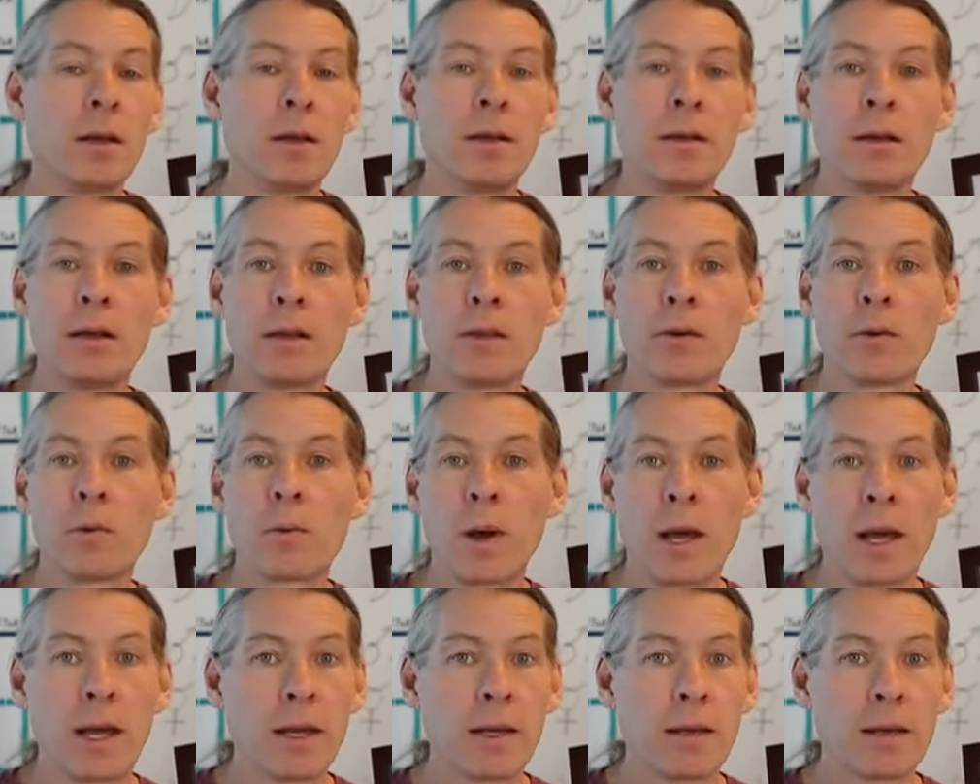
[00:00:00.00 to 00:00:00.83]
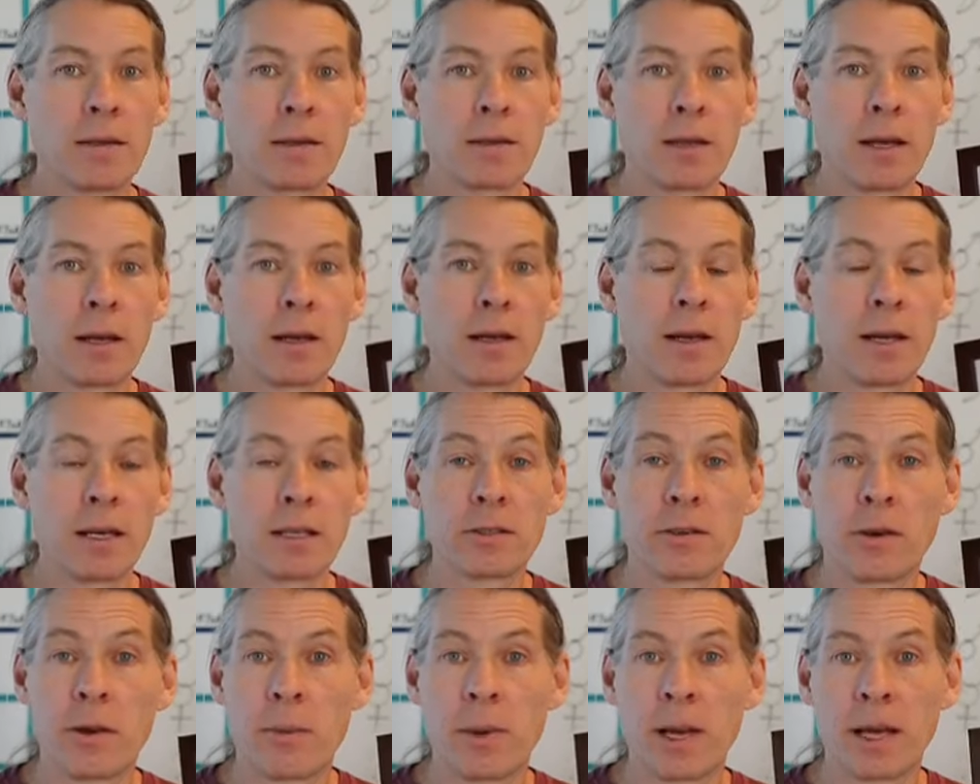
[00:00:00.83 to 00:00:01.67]
Neither way is going to
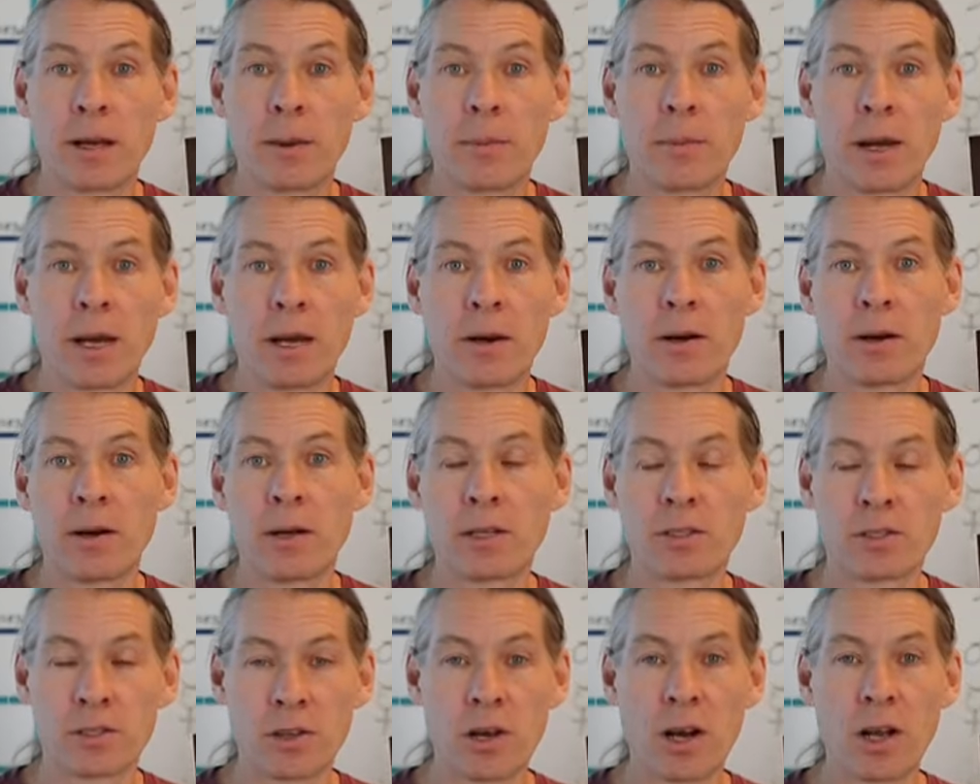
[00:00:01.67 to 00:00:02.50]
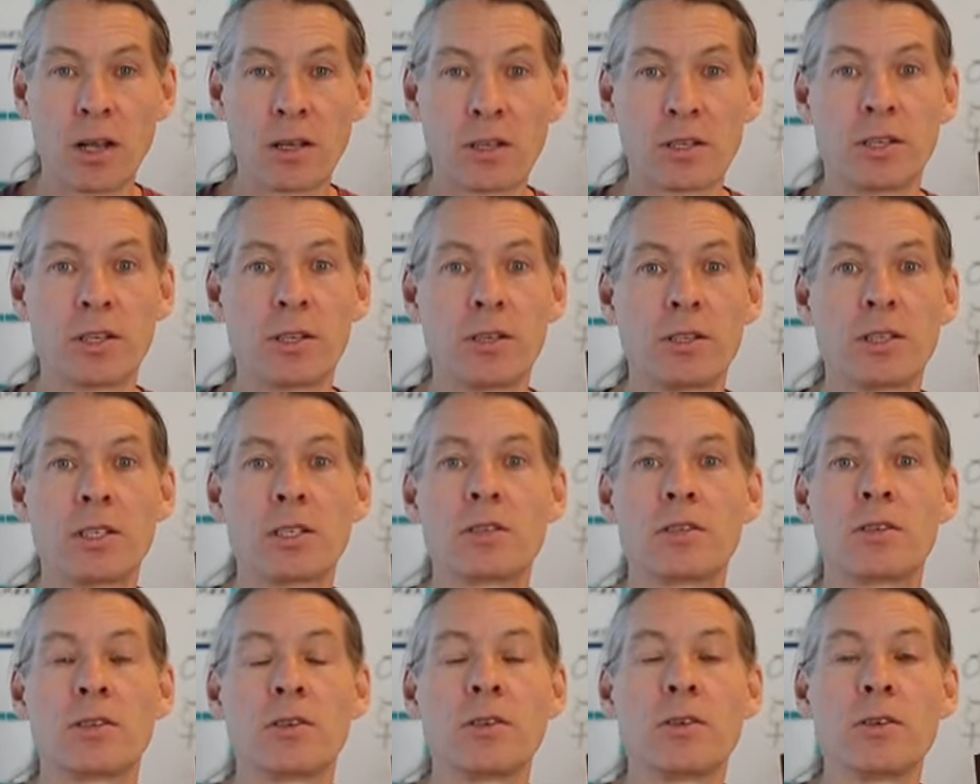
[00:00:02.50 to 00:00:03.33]
necessarily make a better astrologer. It's
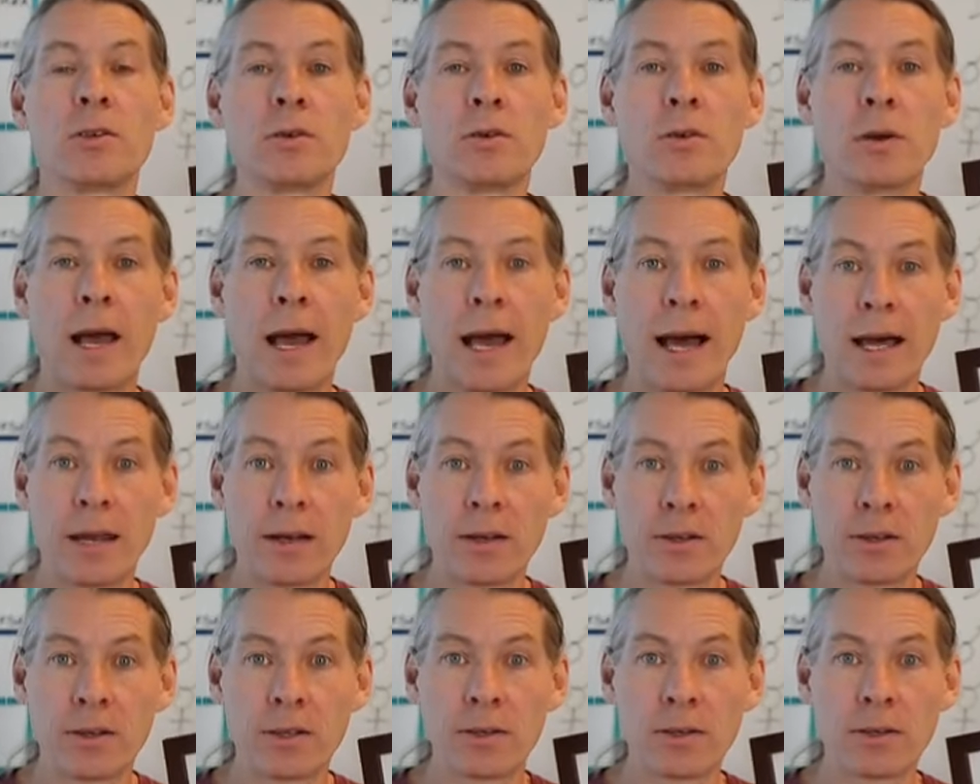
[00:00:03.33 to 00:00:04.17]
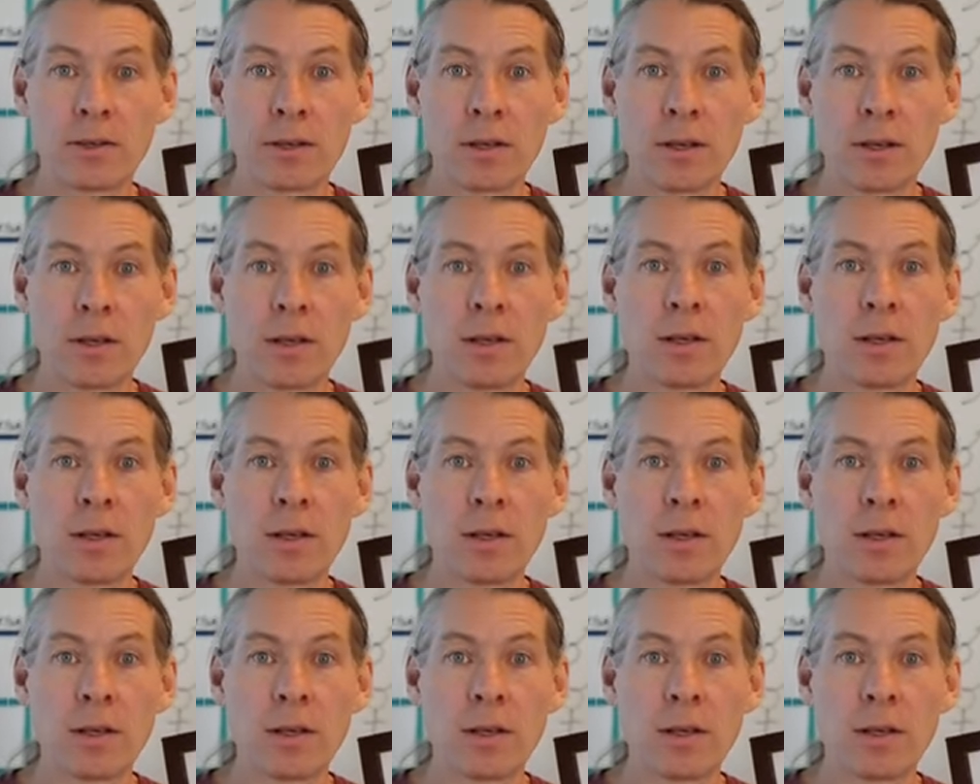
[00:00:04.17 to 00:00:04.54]
just two attitudes.